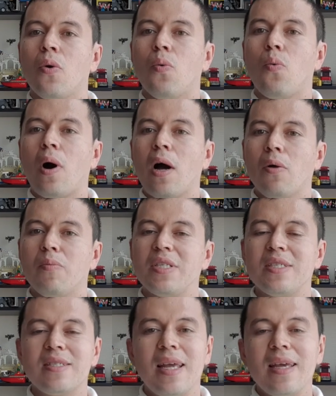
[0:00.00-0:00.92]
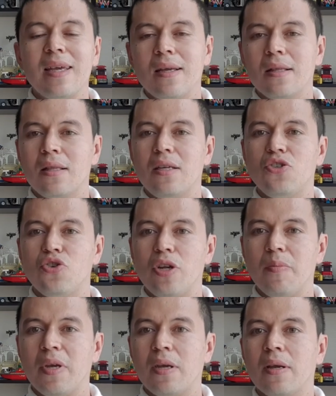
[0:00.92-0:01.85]
while mistakenly
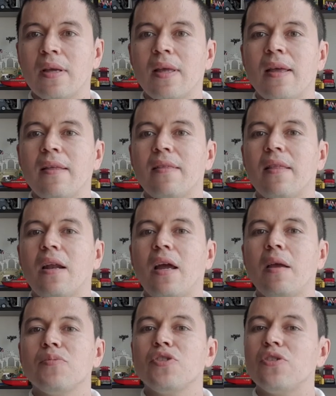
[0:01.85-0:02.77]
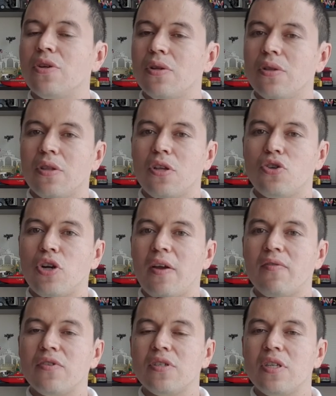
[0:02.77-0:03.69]
dreaming that I am still in the
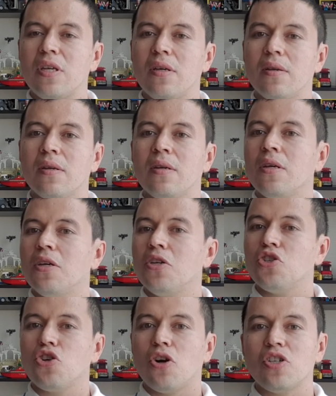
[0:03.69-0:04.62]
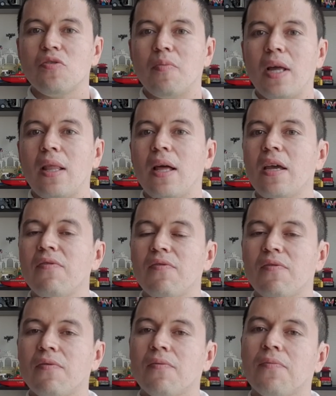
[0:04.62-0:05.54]
driver's seat in charge of my
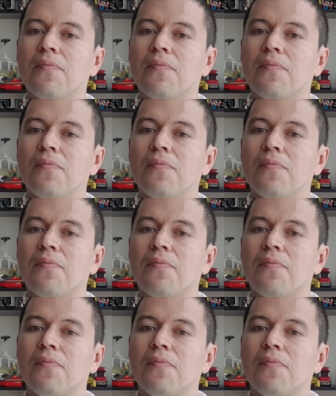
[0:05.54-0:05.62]
life.